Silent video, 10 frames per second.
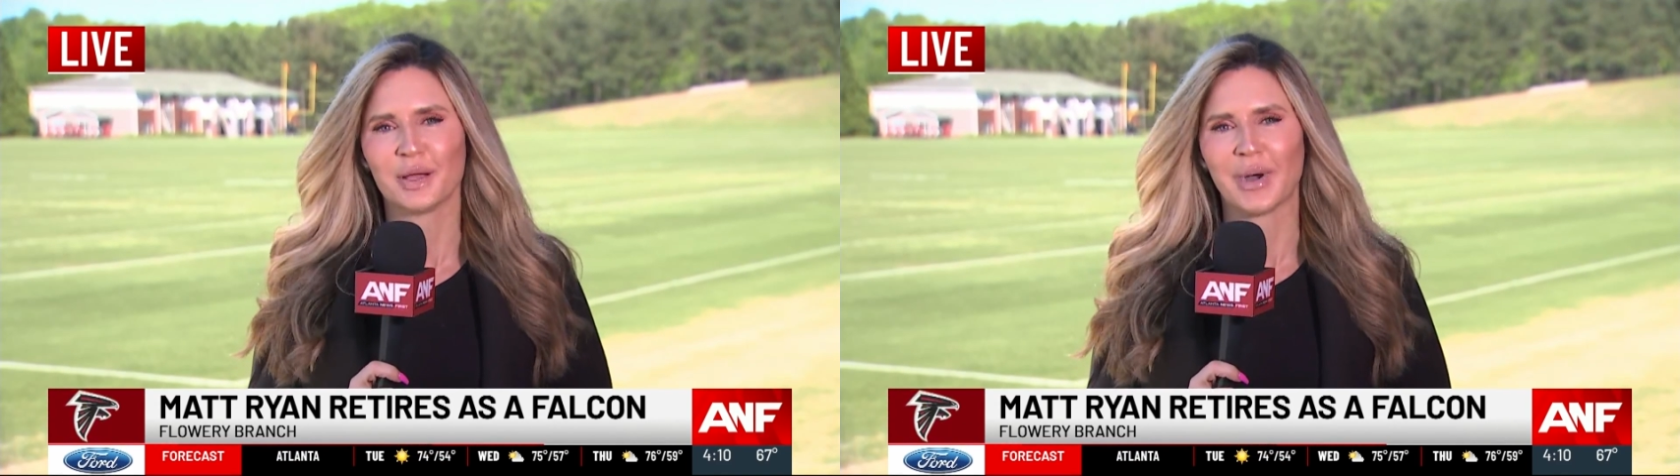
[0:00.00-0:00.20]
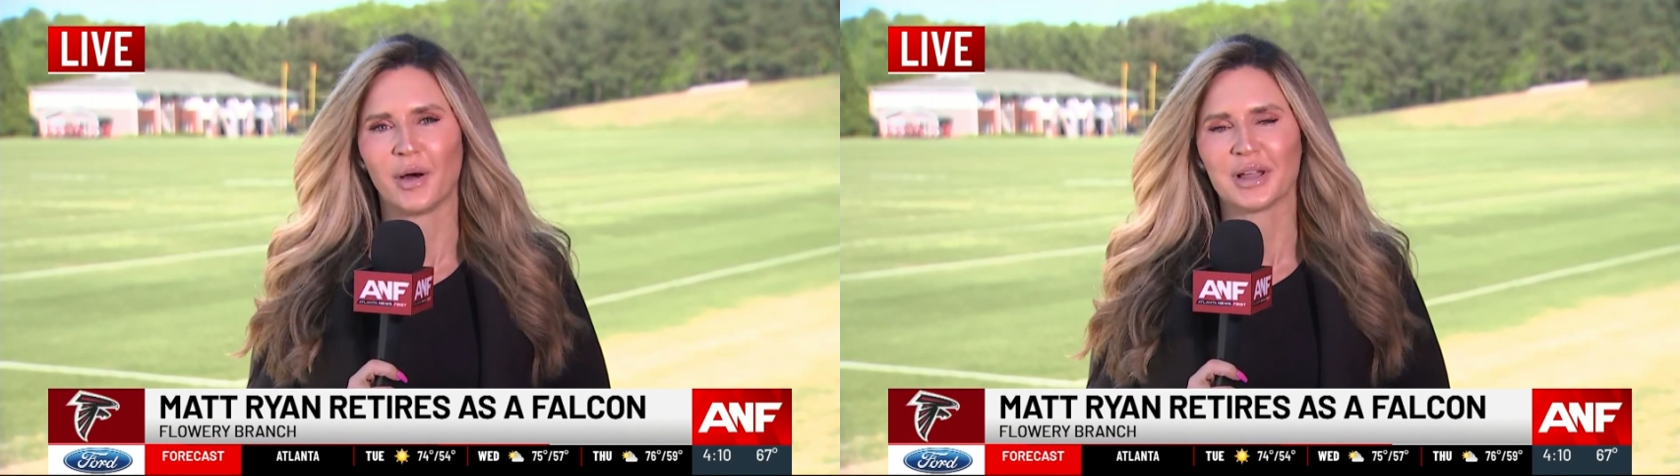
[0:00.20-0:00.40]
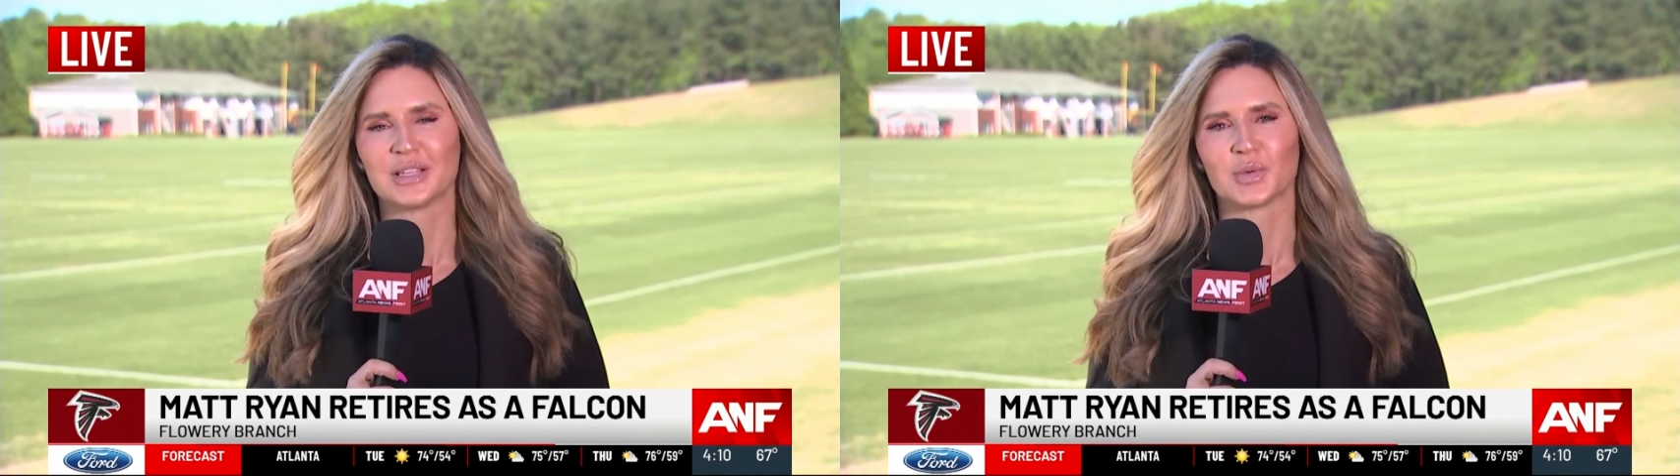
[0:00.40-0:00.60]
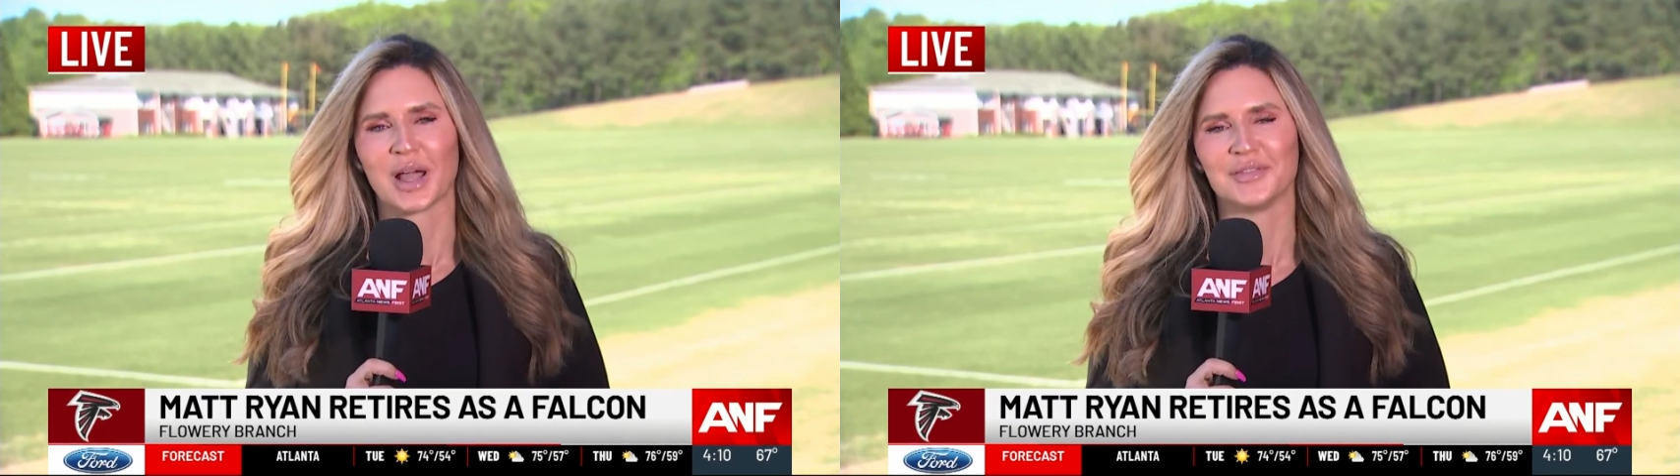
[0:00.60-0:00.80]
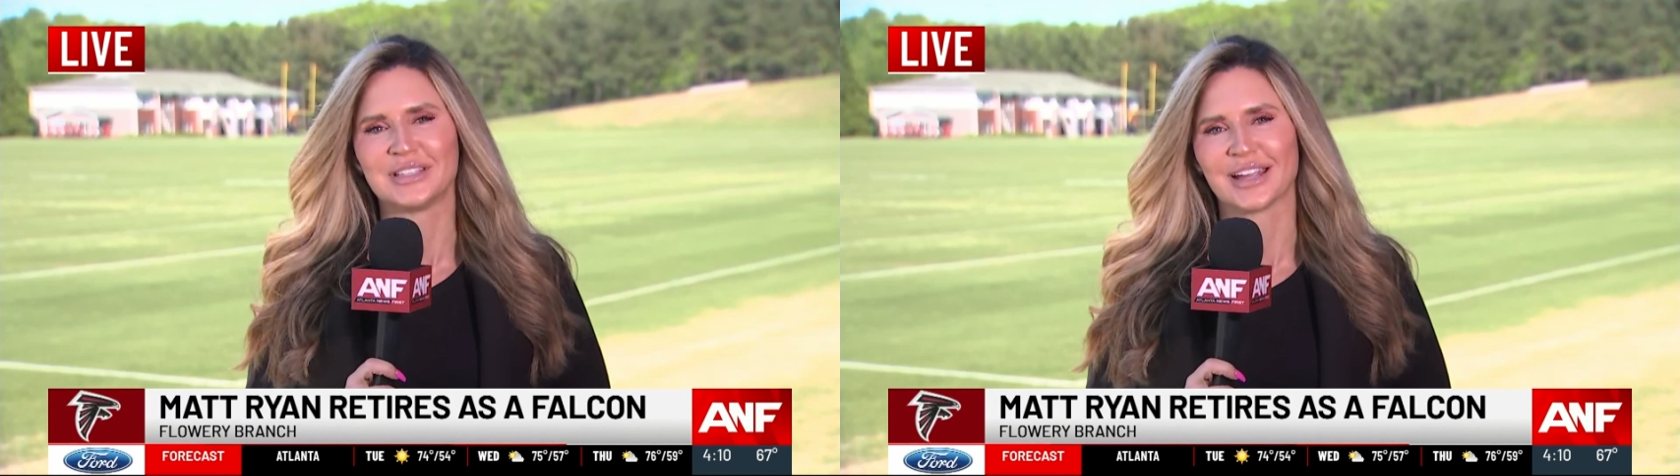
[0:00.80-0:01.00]
about his
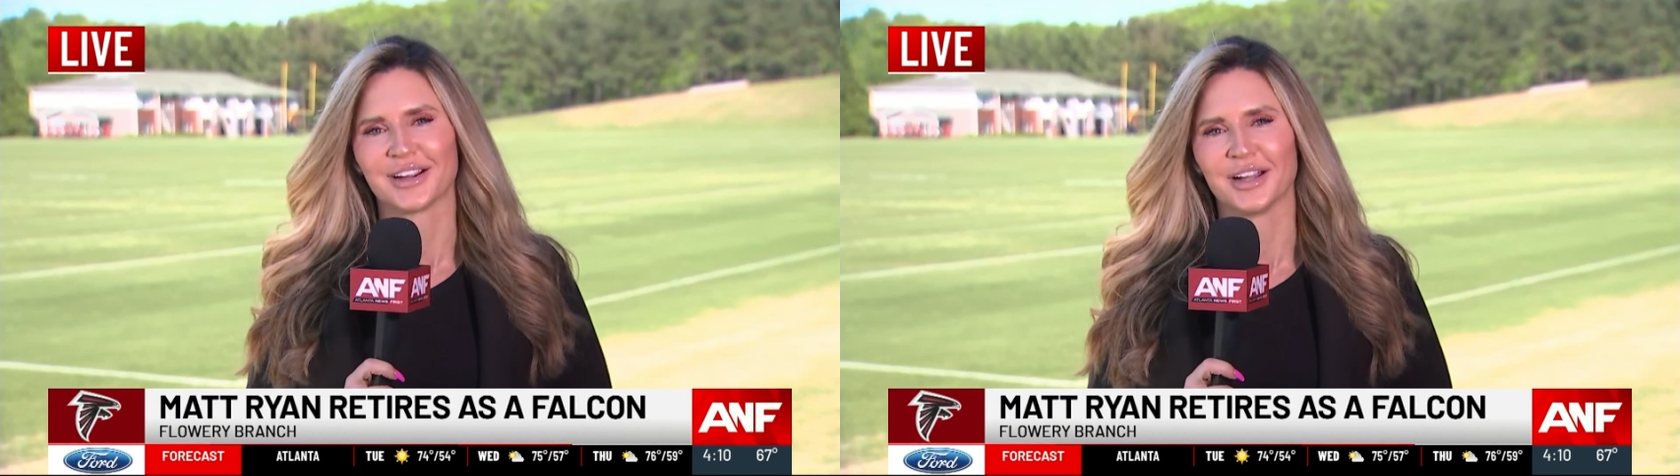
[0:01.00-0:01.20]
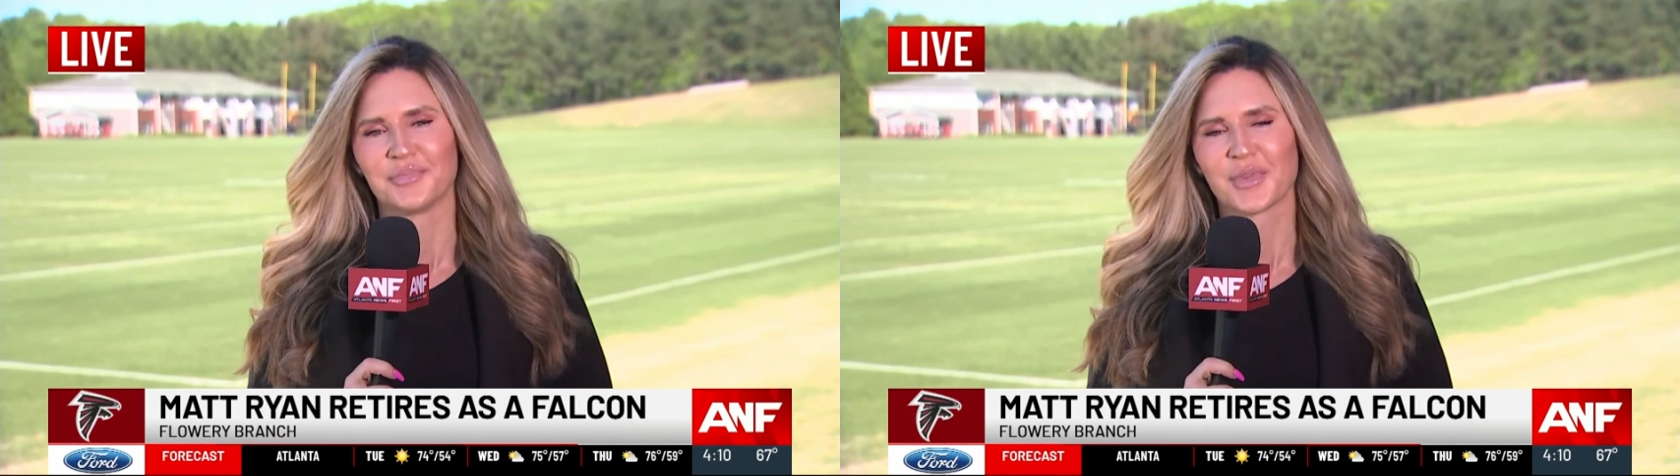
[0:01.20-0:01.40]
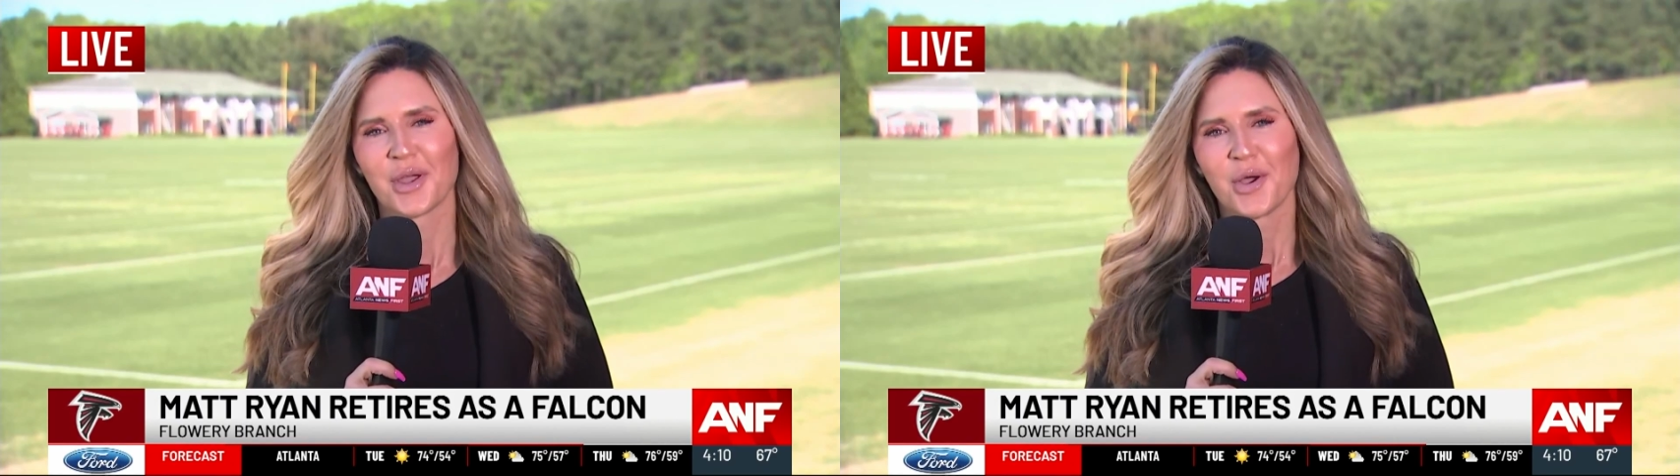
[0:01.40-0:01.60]
wife, Sarah.